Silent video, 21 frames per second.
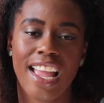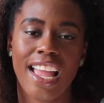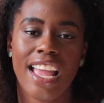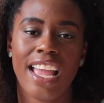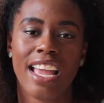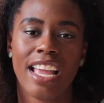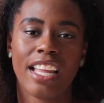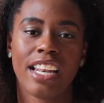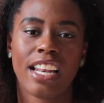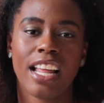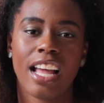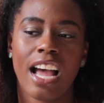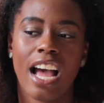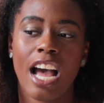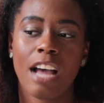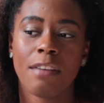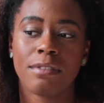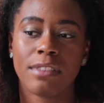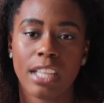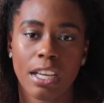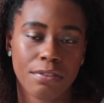And
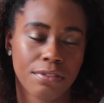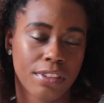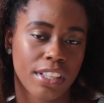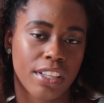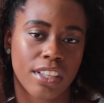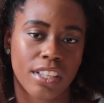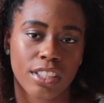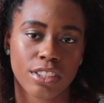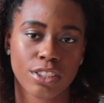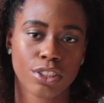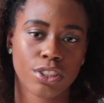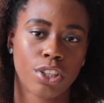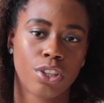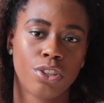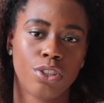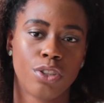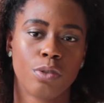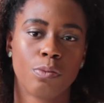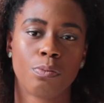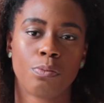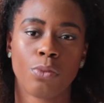I'm definitely going to
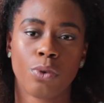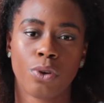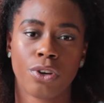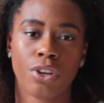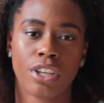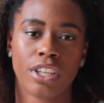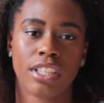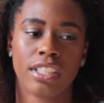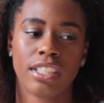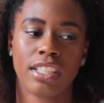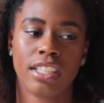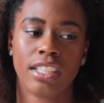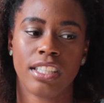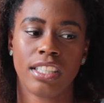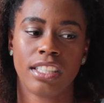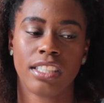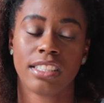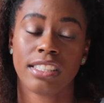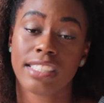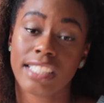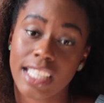show you more
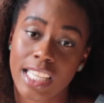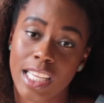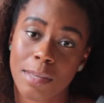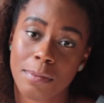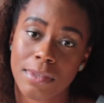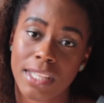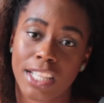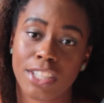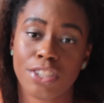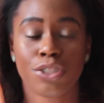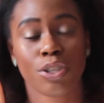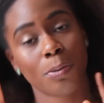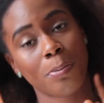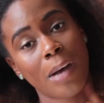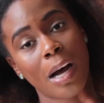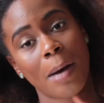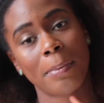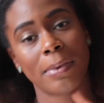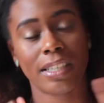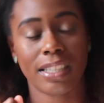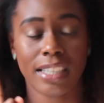tips that your
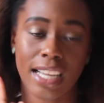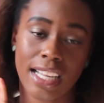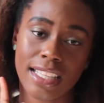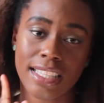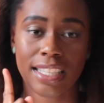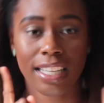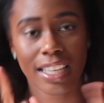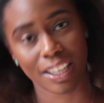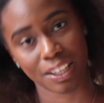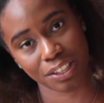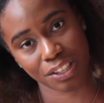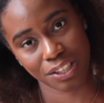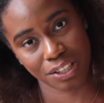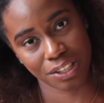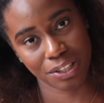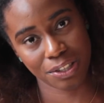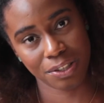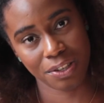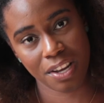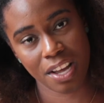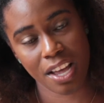mama did not tell
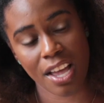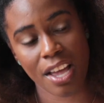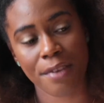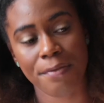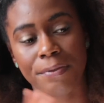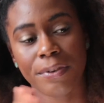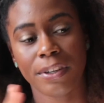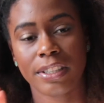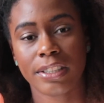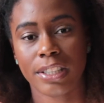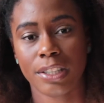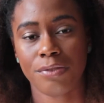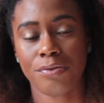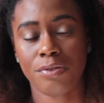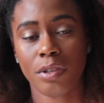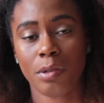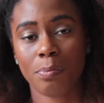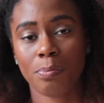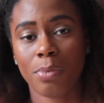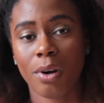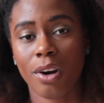you for
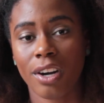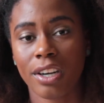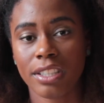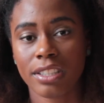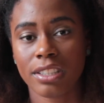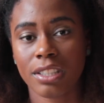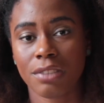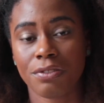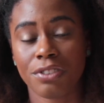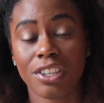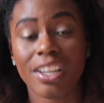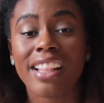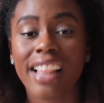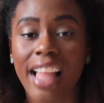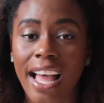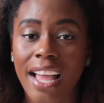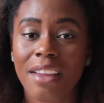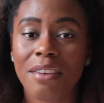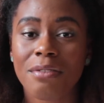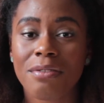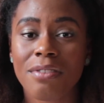different parts of your
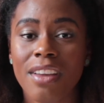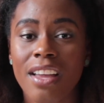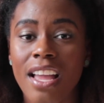life.